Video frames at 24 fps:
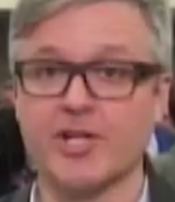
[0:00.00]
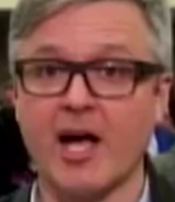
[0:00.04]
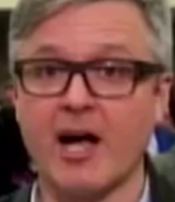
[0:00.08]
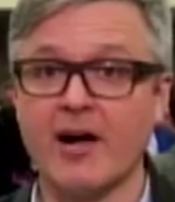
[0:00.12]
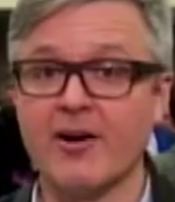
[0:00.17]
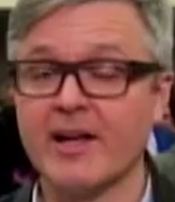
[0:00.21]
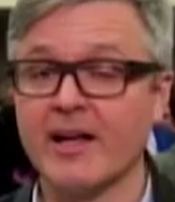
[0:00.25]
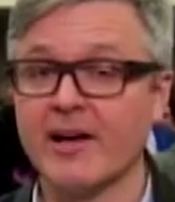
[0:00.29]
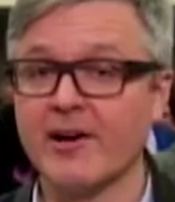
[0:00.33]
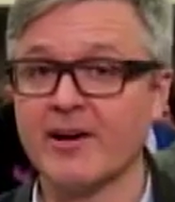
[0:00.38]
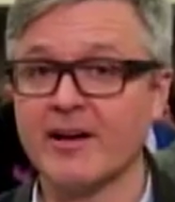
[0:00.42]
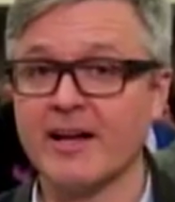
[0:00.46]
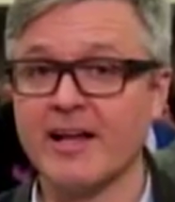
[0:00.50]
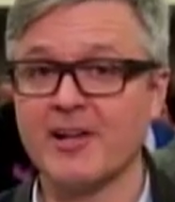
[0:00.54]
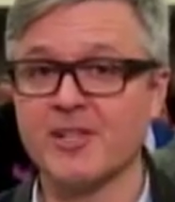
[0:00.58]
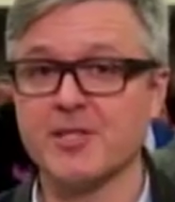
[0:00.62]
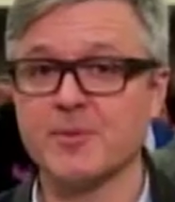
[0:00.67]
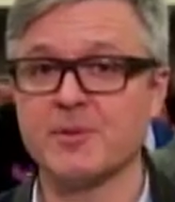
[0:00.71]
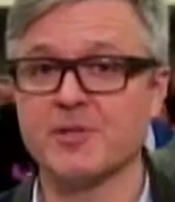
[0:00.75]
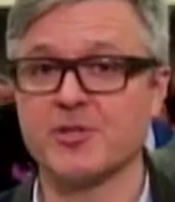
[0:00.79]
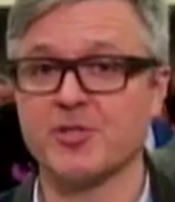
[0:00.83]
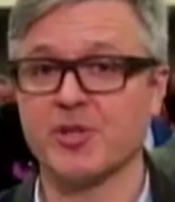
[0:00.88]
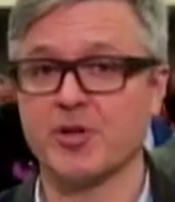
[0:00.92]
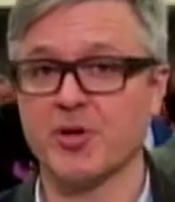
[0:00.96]
childcare
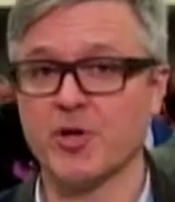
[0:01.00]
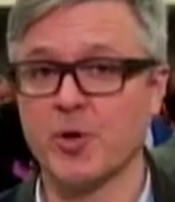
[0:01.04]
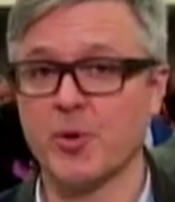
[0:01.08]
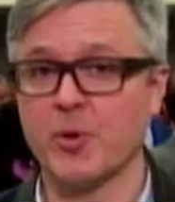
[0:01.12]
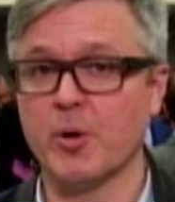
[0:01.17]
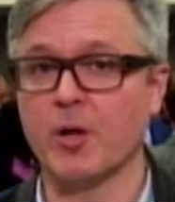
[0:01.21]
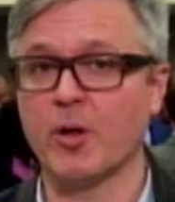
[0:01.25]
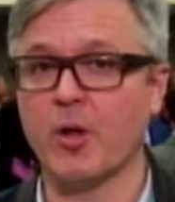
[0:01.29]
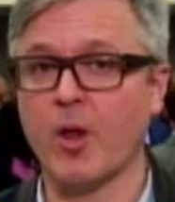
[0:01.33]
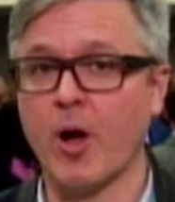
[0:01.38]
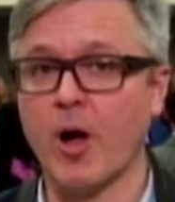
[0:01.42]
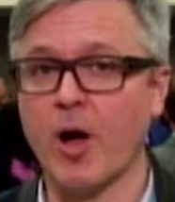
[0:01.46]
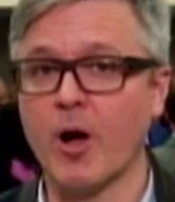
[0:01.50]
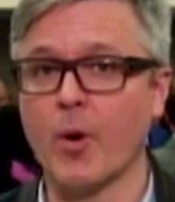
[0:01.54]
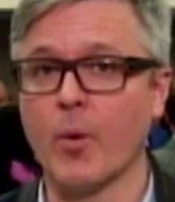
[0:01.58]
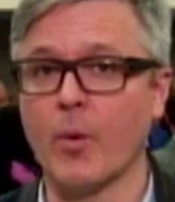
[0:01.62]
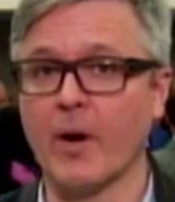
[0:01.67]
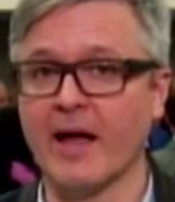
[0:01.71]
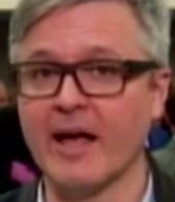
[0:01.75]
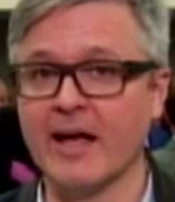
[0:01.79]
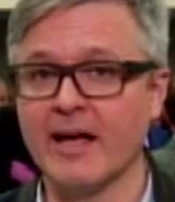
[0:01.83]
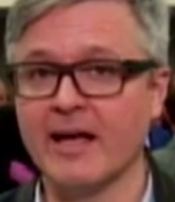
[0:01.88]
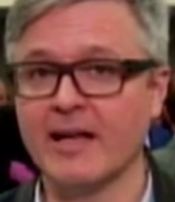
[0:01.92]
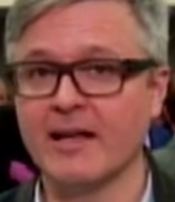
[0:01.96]
announcement is going to go a long
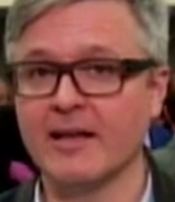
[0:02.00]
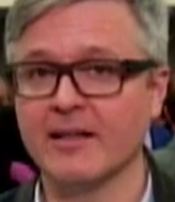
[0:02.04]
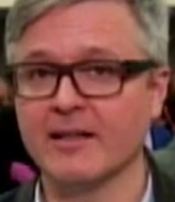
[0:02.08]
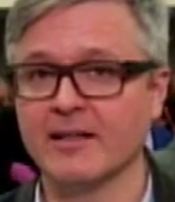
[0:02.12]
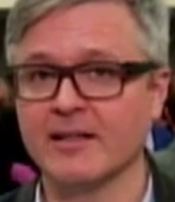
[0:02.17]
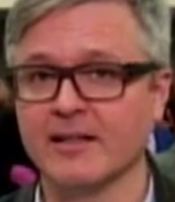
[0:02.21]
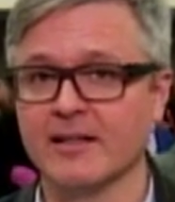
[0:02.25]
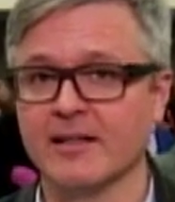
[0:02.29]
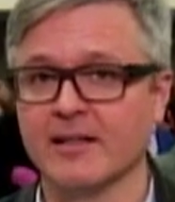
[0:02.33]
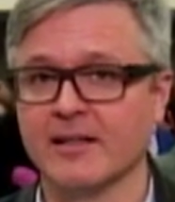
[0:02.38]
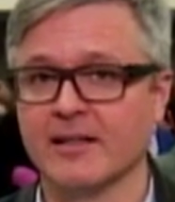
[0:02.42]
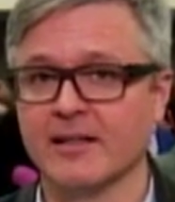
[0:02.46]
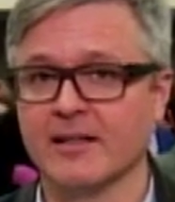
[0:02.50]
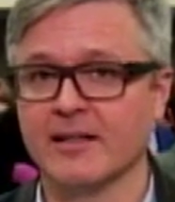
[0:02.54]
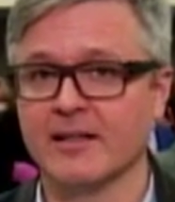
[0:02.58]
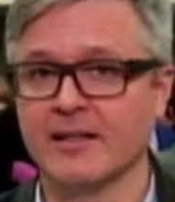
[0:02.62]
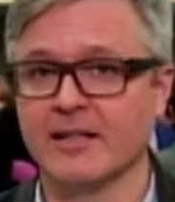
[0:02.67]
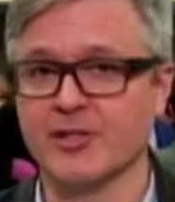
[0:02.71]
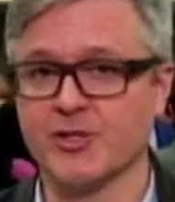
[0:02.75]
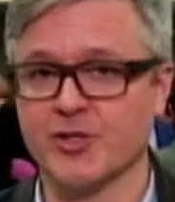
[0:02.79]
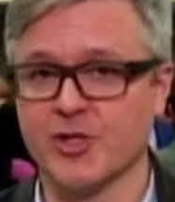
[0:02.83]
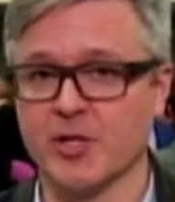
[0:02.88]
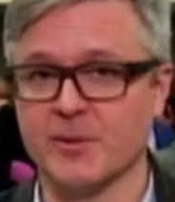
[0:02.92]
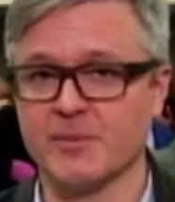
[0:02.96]
way
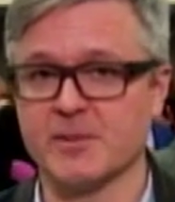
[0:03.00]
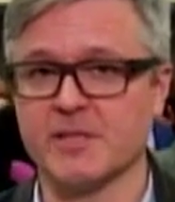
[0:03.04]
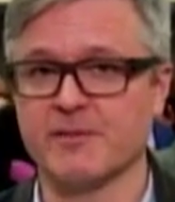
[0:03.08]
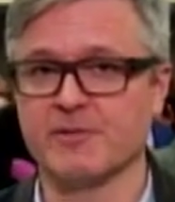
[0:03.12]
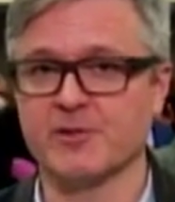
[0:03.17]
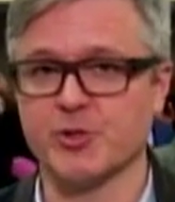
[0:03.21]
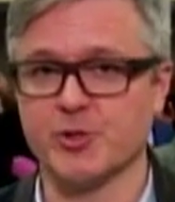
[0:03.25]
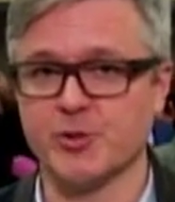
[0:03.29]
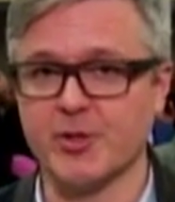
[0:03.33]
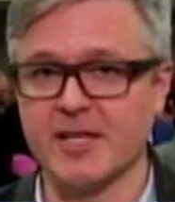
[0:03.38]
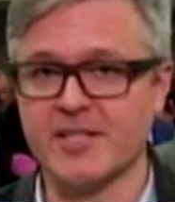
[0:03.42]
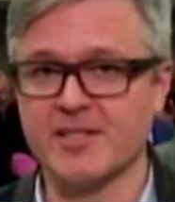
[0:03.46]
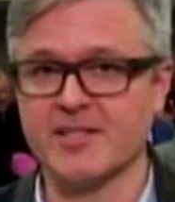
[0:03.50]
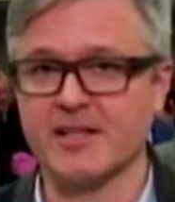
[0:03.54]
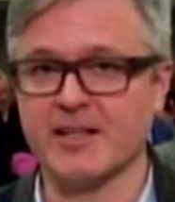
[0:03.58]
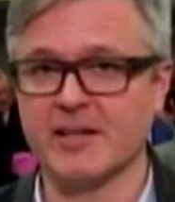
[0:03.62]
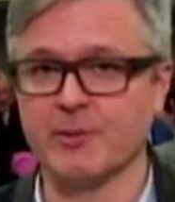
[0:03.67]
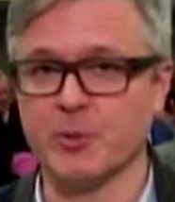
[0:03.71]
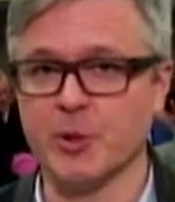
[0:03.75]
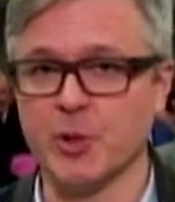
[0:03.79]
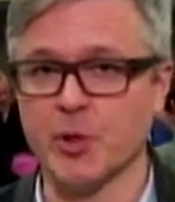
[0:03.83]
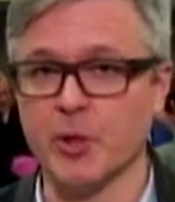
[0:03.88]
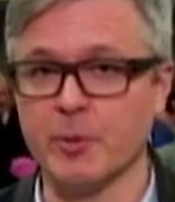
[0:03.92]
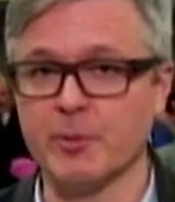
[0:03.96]
in terms of
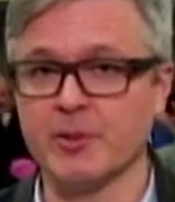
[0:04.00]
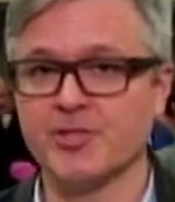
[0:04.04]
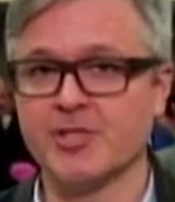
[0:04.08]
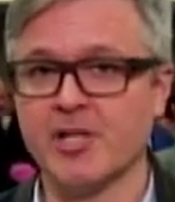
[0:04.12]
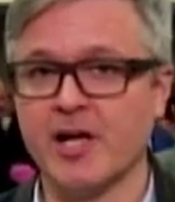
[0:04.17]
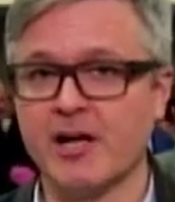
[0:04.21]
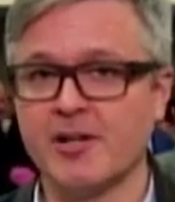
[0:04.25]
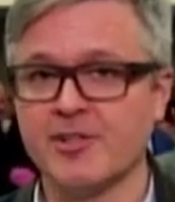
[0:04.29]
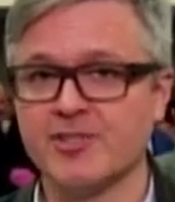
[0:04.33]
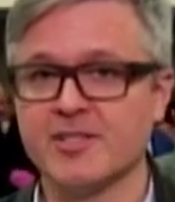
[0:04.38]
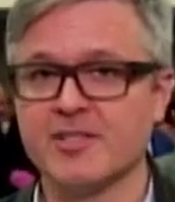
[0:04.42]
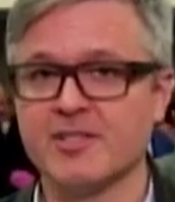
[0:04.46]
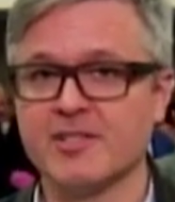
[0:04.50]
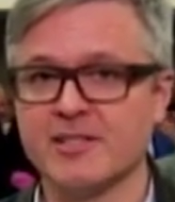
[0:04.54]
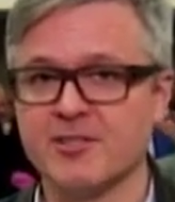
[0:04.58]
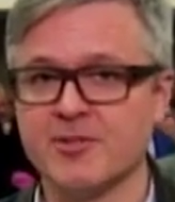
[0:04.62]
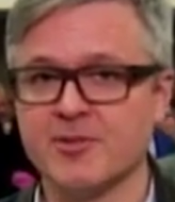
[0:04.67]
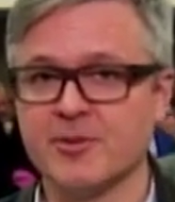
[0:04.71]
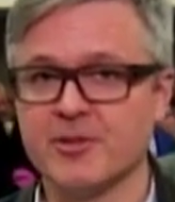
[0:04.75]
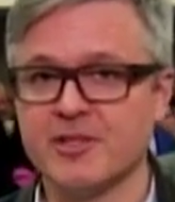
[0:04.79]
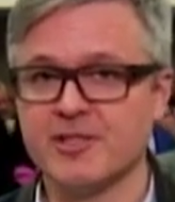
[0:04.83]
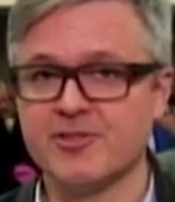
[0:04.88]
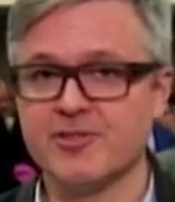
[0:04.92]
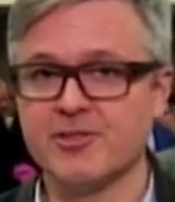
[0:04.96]
addressing recruitment challenges that
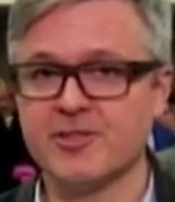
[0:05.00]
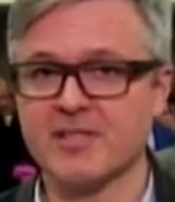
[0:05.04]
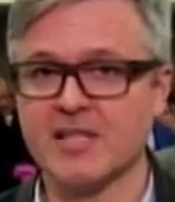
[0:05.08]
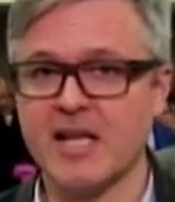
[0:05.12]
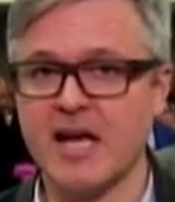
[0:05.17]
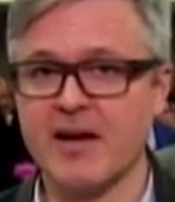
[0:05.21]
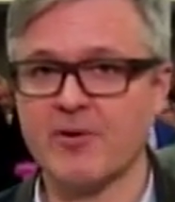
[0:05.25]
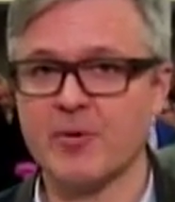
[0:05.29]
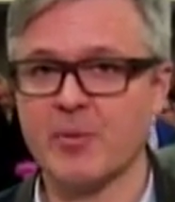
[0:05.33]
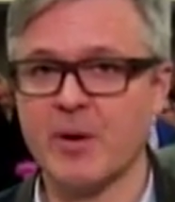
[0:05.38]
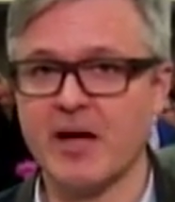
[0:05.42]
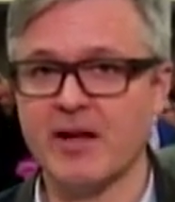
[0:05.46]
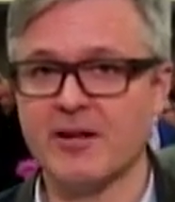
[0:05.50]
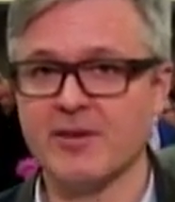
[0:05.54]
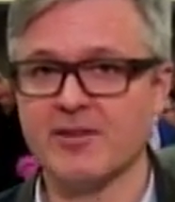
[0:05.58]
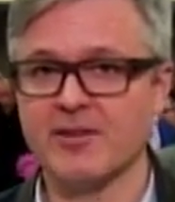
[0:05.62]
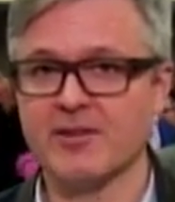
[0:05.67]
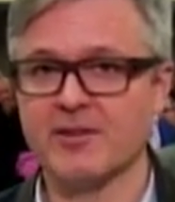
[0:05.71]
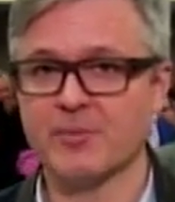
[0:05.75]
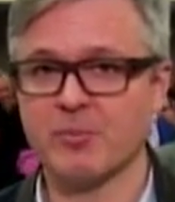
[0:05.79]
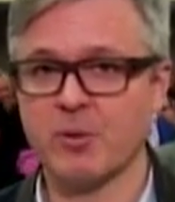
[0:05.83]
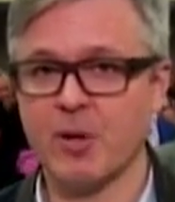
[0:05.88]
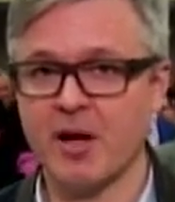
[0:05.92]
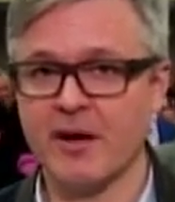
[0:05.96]
school districts have around
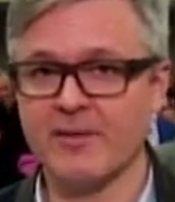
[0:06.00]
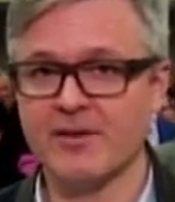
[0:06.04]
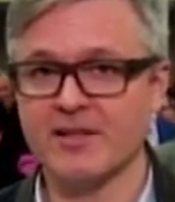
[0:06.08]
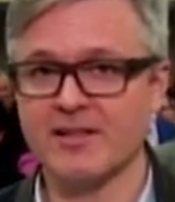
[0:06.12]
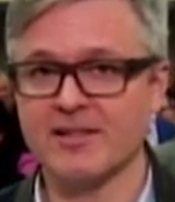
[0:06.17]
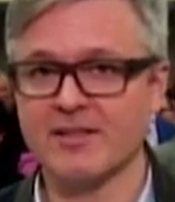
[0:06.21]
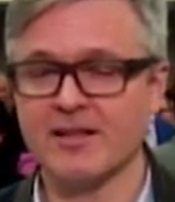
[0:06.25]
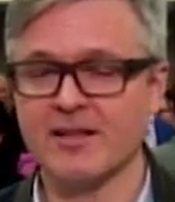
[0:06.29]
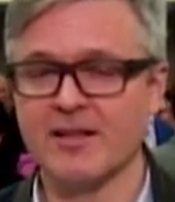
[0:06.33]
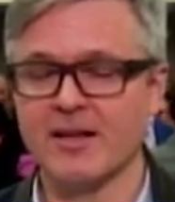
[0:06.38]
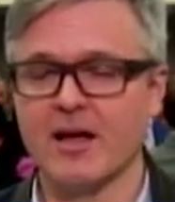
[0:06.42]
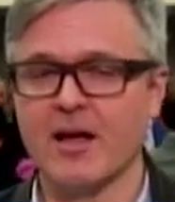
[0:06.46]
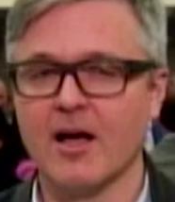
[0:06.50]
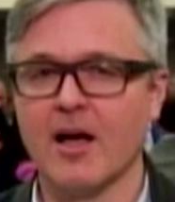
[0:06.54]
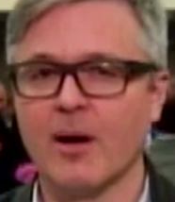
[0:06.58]
the province.